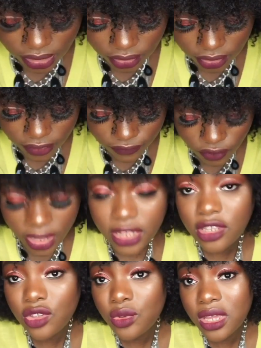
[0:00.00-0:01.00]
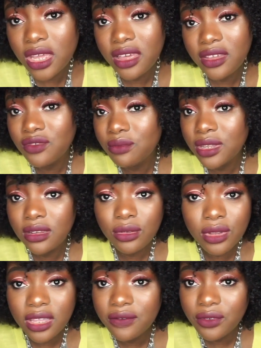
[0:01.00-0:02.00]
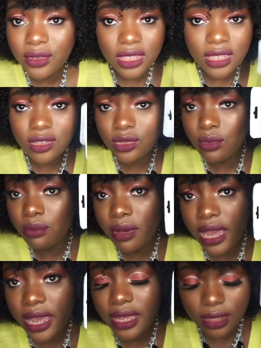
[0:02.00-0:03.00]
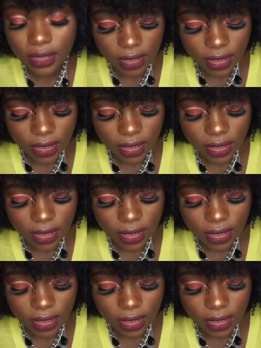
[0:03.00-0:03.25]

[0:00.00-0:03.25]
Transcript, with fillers: and if you're in the UK and you've been looking for this to buy